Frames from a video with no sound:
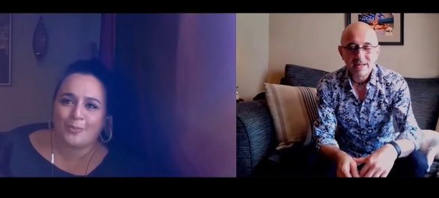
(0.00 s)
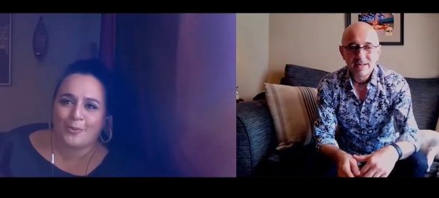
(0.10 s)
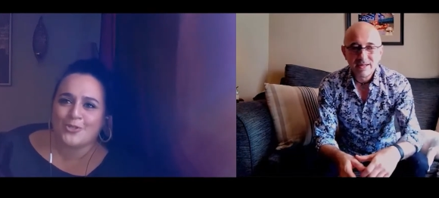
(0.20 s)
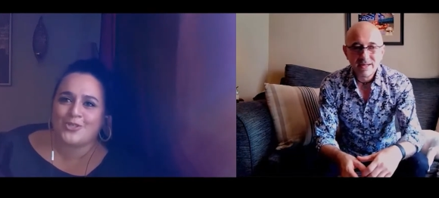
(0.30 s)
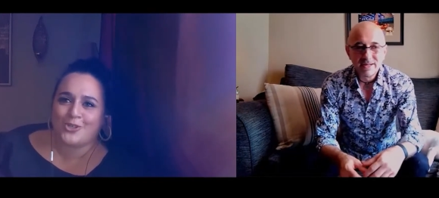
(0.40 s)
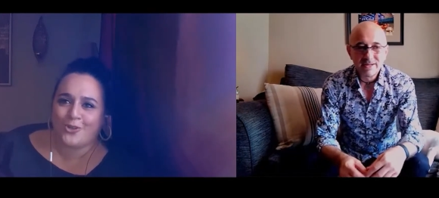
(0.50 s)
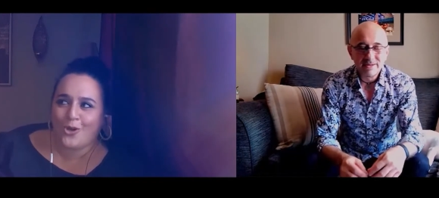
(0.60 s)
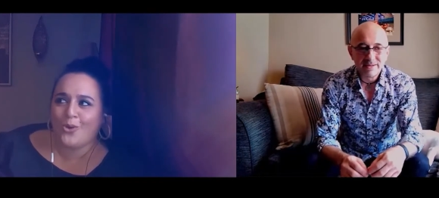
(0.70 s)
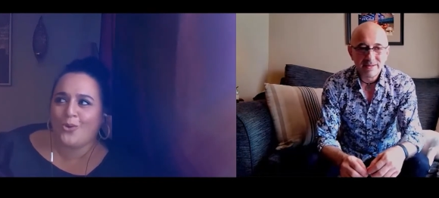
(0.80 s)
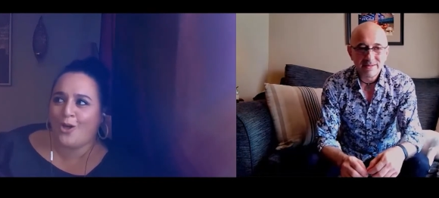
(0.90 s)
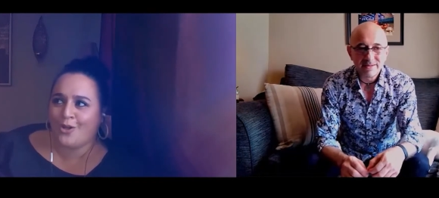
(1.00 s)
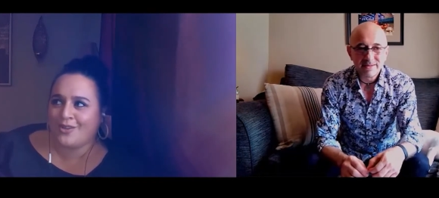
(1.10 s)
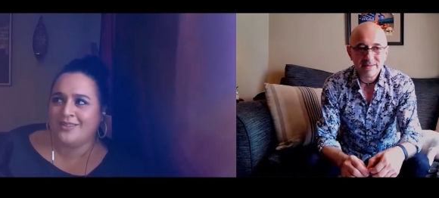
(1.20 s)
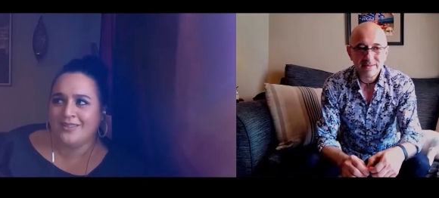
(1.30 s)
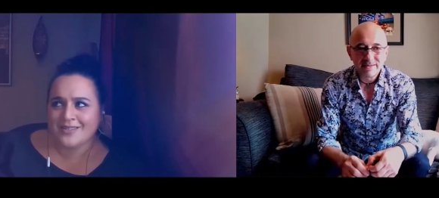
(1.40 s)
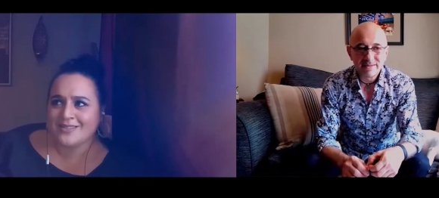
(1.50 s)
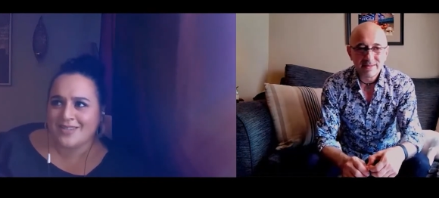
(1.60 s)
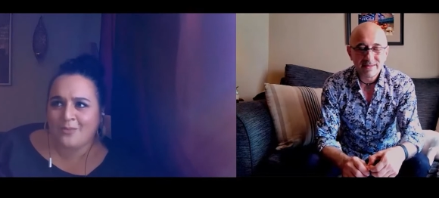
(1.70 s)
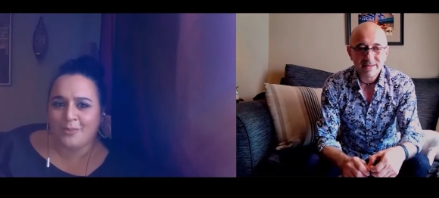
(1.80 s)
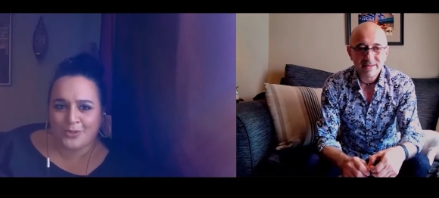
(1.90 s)
Speaker 1: person to go on a
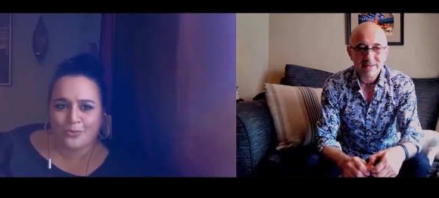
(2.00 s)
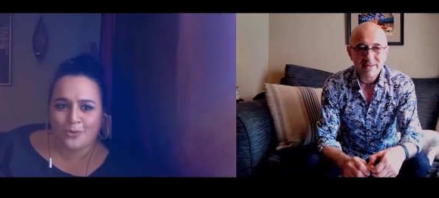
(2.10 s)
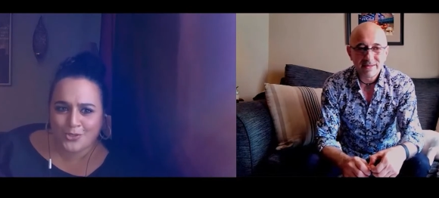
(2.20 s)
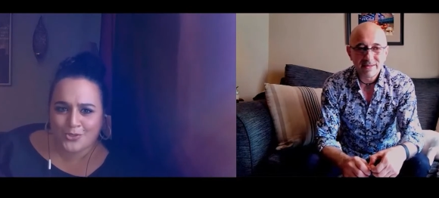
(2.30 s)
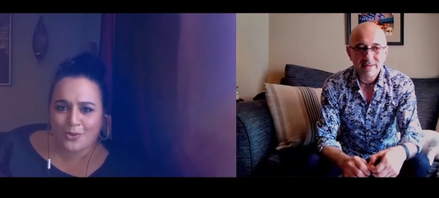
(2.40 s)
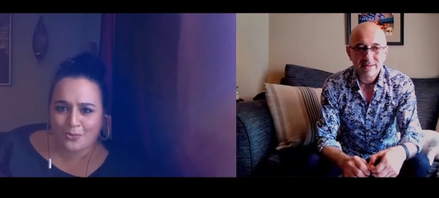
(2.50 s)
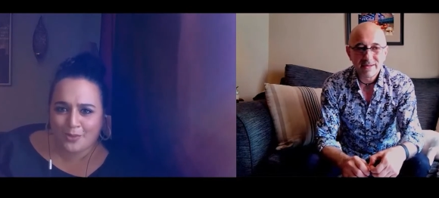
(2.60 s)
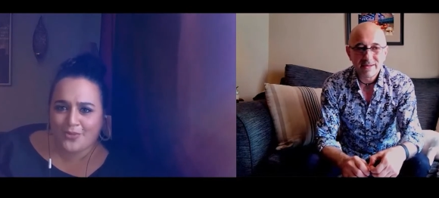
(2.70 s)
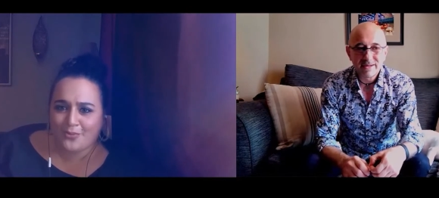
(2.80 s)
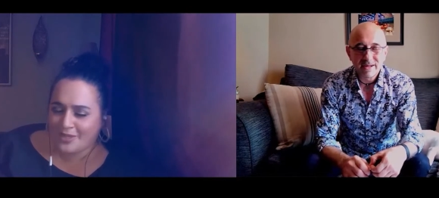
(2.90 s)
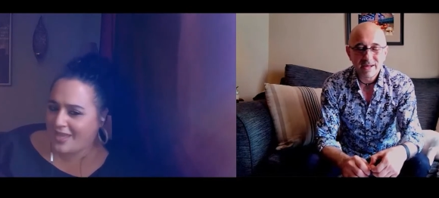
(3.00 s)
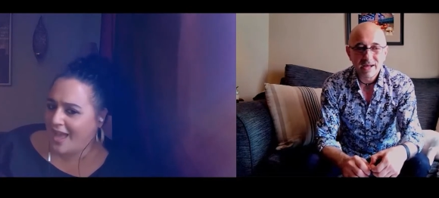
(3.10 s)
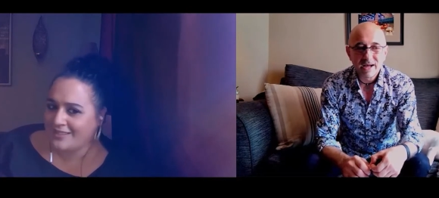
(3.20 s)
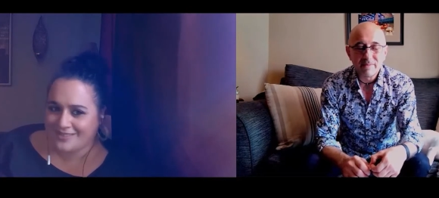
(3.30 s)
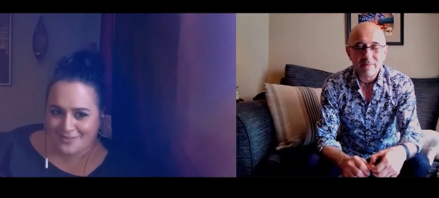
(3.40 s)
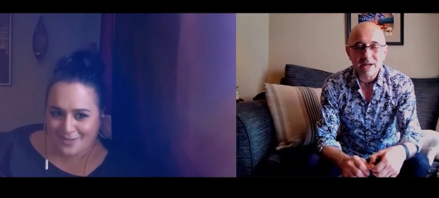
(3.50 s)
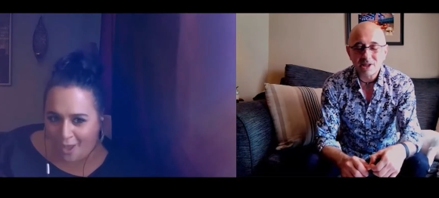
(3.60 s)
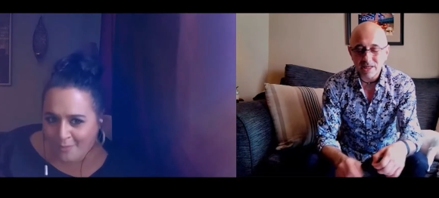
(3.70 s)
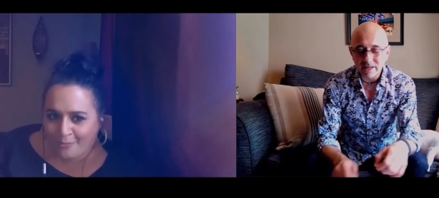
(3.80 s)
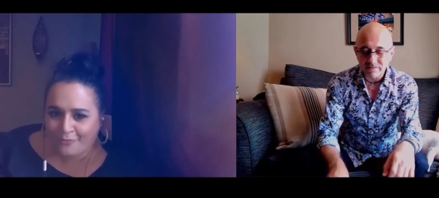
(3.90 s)
10 month world tour with. We had the
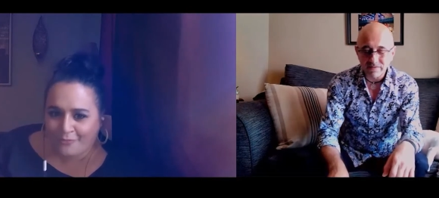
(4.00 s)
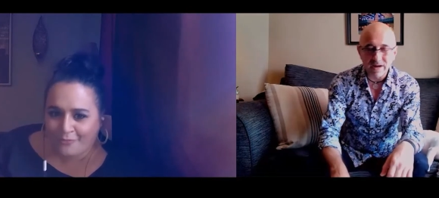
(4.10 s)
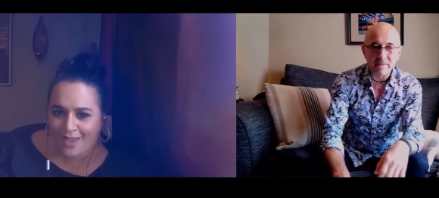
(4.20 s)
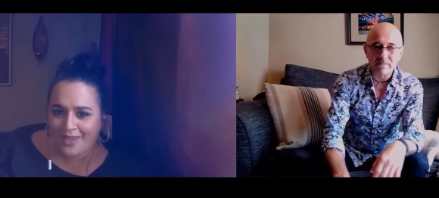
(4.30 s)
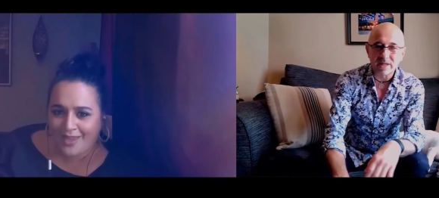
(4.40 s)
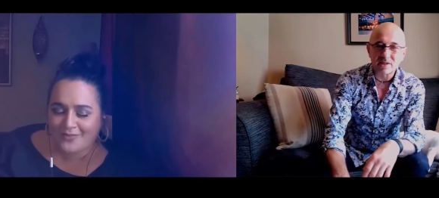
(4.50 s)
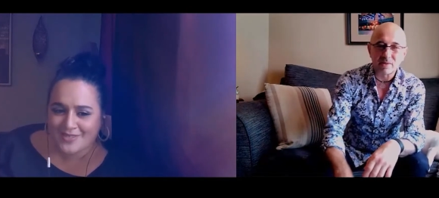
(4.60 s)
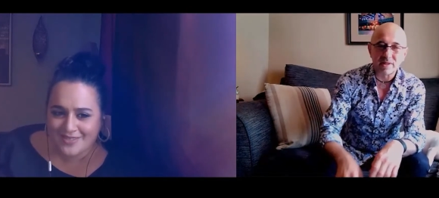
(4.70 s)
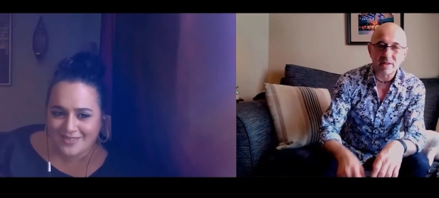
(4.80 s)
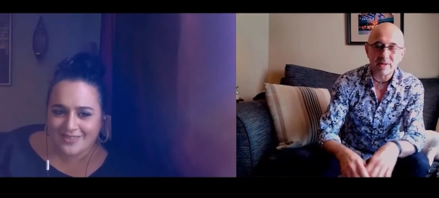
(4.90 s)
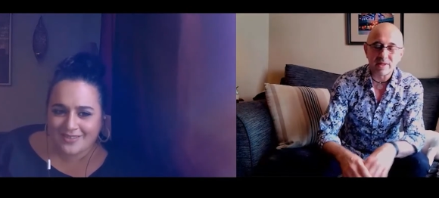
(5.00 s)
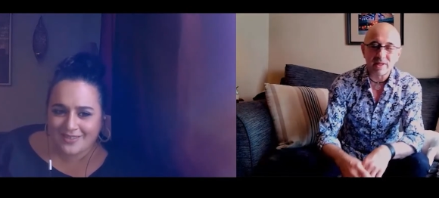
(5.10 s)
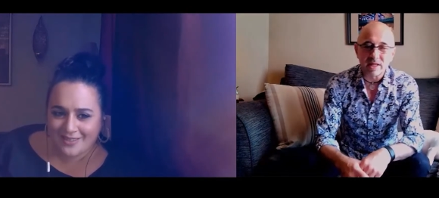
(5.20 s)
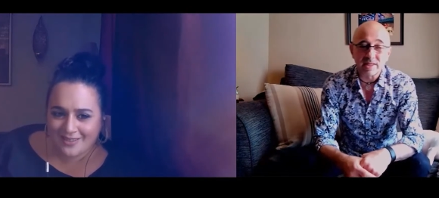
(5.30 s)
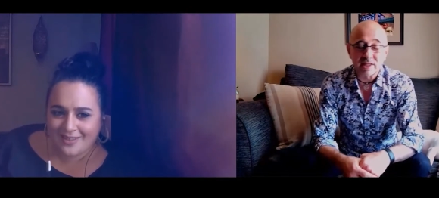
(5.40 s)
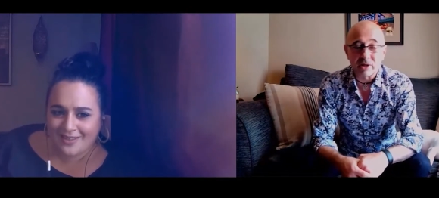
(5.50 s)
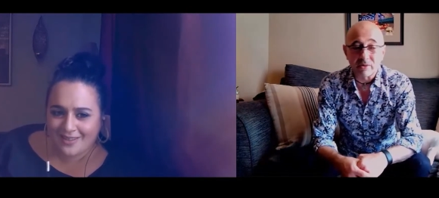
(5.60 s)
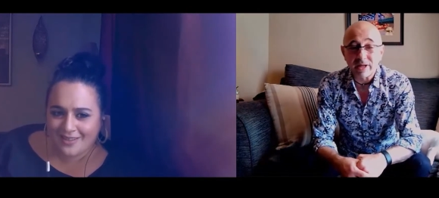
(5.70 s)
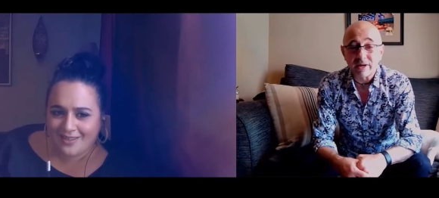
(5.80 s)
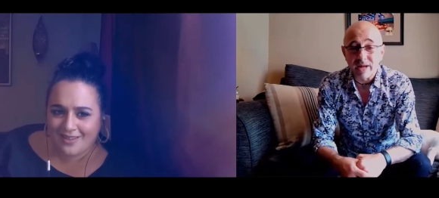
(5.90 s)
time of our lives.
Speaker 2: With, with, his
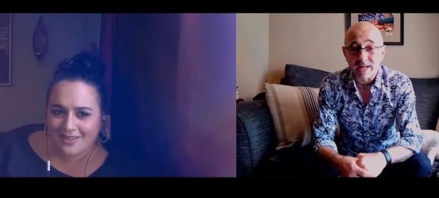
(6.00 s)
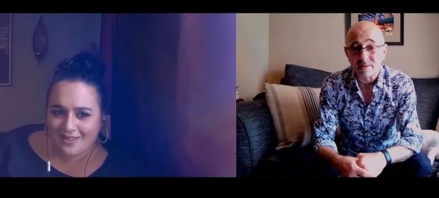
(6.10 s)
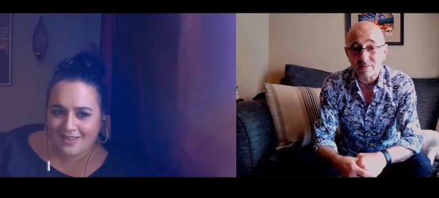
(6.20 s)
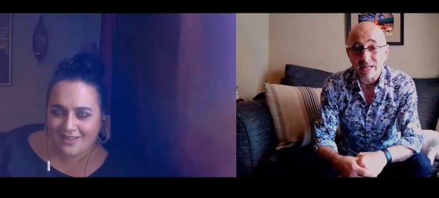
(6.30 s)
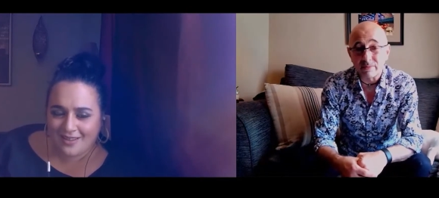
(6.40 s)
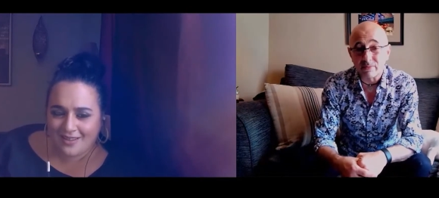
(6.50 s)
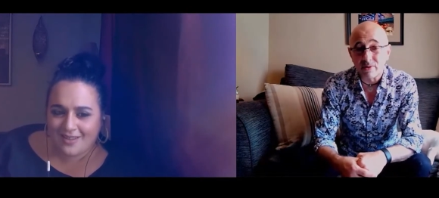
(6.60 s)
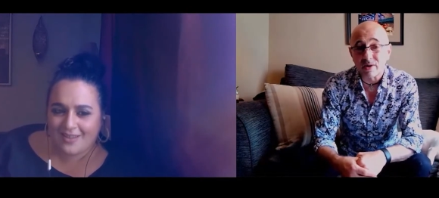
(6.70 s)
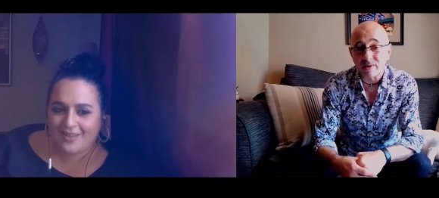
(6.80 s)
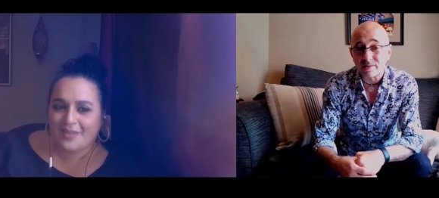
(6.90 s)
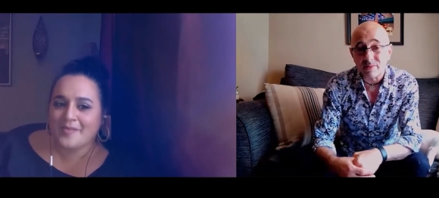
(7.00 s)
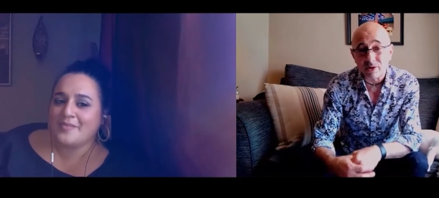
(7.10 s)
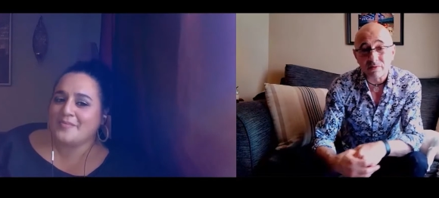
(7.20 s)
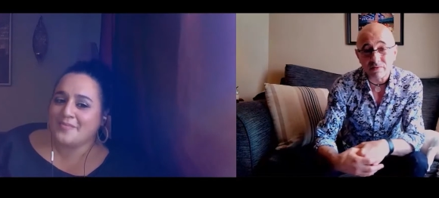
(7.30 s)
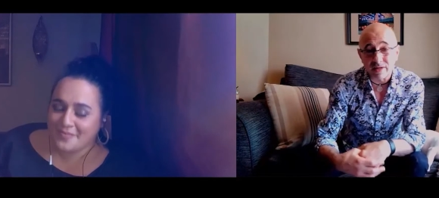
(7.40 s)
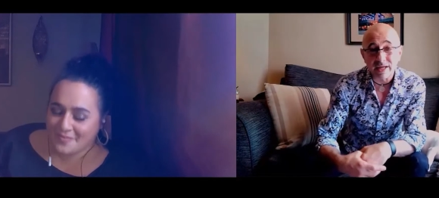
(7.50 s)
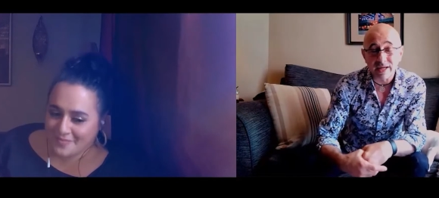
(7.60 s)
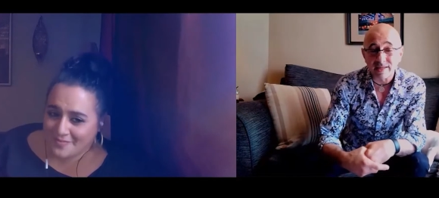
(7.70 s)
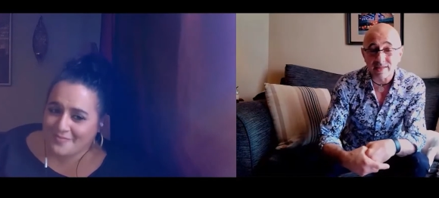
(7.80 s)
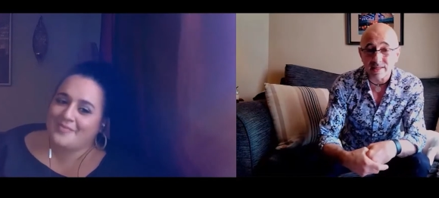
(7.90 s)
career has really progressed beautifully.
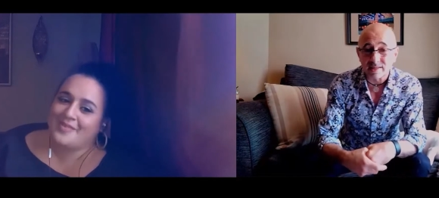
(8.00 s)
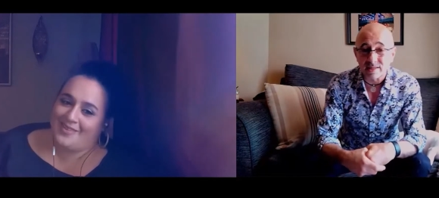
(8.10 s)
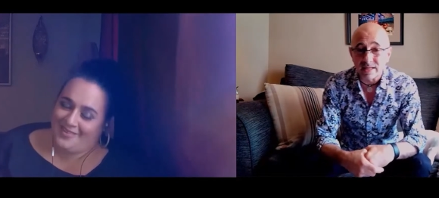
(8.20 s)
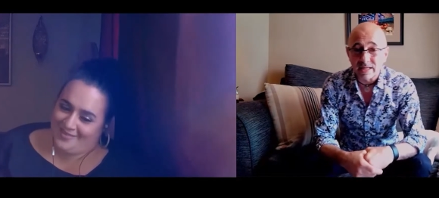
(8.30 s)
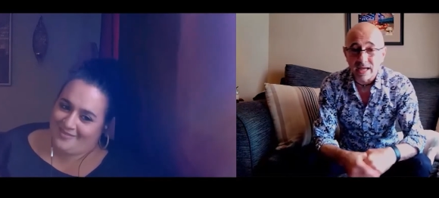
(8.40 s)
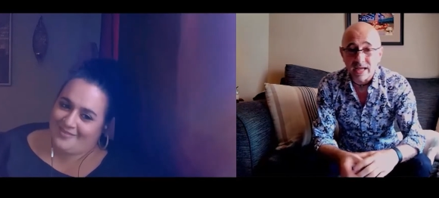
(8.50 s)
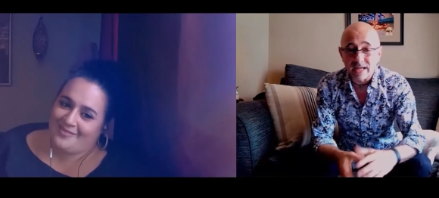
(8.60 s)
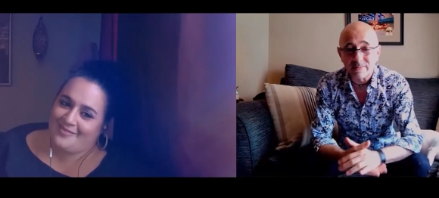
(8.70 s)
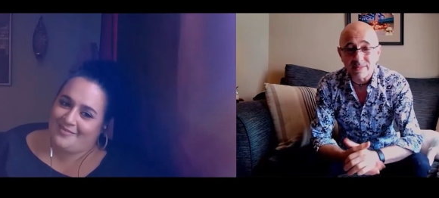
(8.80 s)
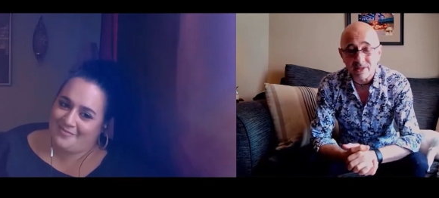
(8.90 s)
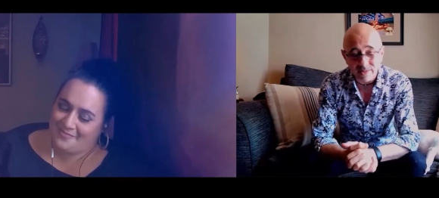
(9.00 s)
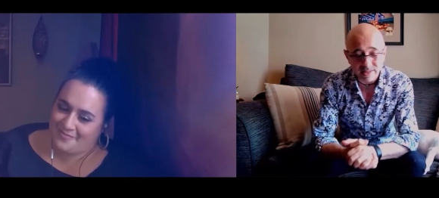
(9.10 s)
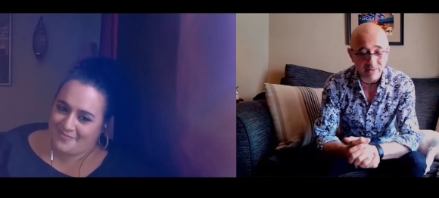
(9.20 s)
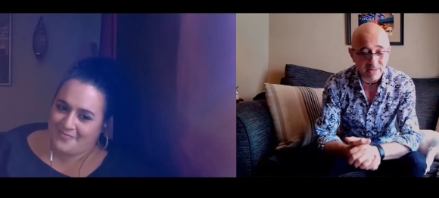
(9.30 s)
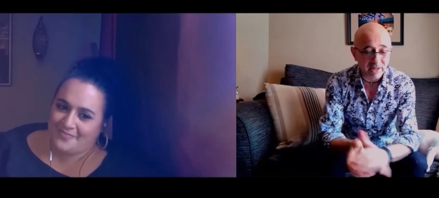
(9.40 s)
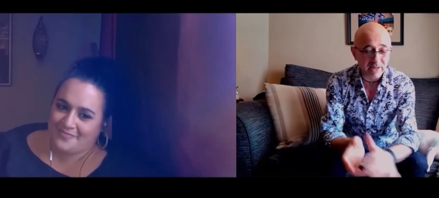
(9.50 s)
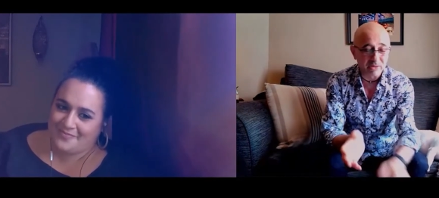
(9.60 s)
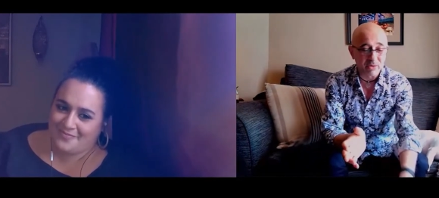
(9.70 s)
His, his, yeah, he's been doing some really good